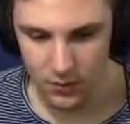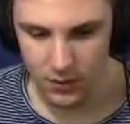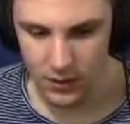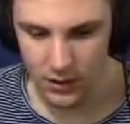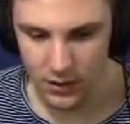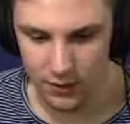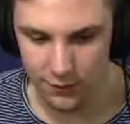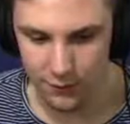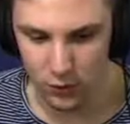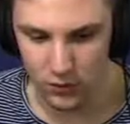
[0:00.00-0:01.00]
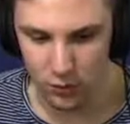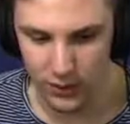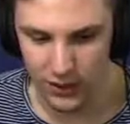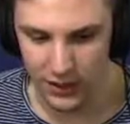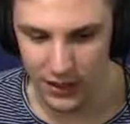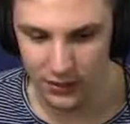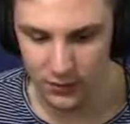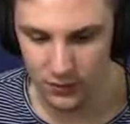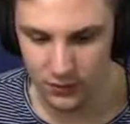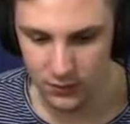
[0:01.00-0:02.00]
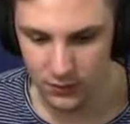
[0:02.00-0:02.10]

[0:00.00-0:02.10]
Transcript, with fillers: Where the fuck are we heading?